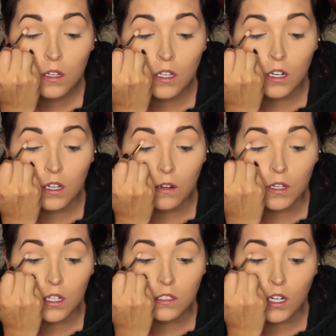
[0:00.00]
Gonna go
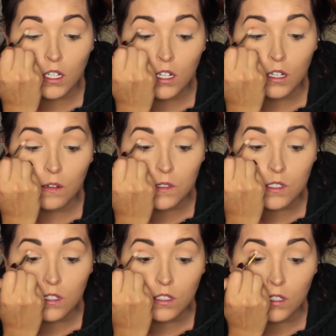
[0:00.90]
in and darken it out
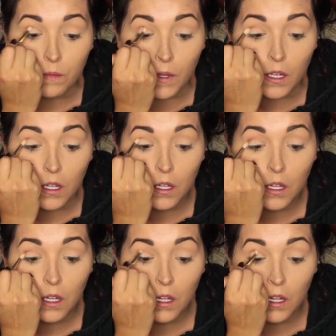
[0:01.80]
just a little bit.
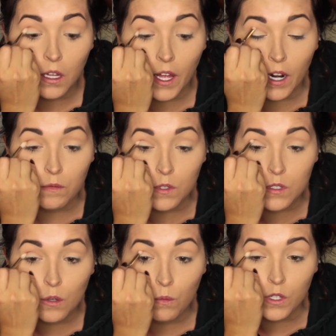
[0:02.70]
And I'm
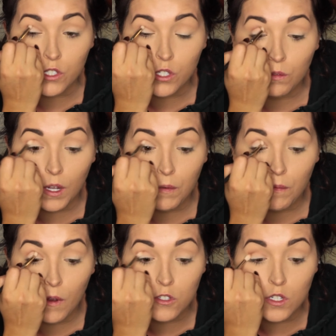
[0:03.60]
using windshield wiper
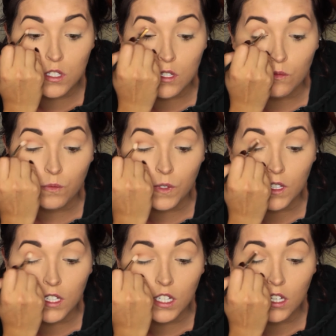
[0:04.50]
motions and
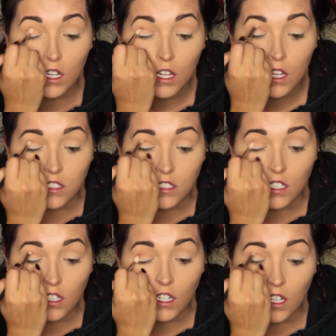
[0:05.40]
really
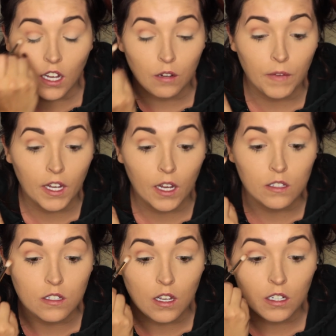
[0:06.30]
digging out my eye
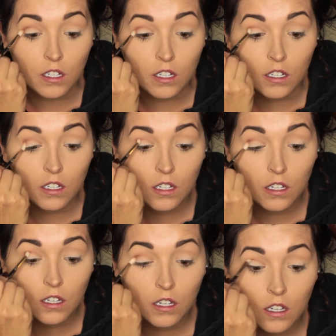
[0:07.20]
socket.
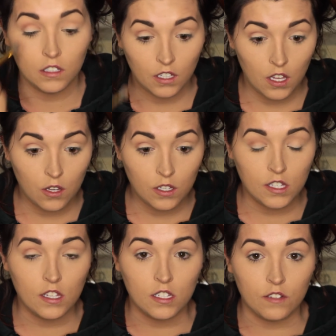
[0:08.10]
And you can see
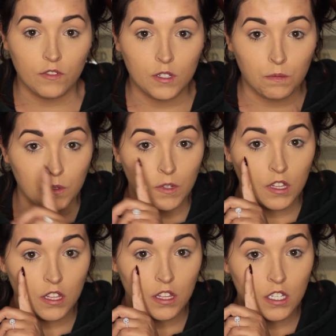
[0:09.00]
the difference
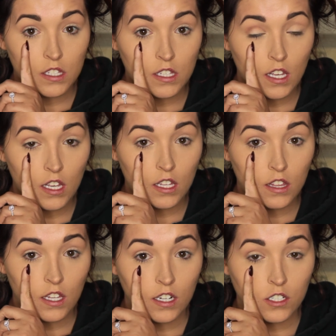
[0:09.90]
between this eye
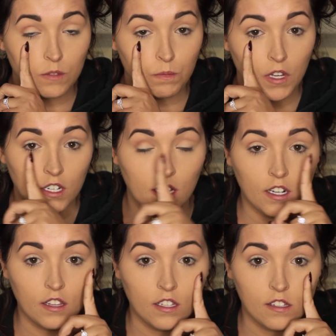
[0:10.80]
that I just blended
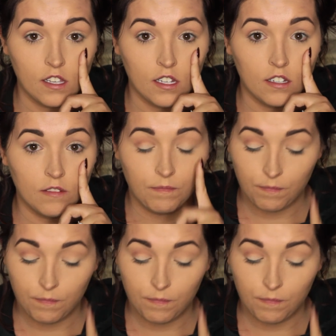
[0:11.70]
and this eye.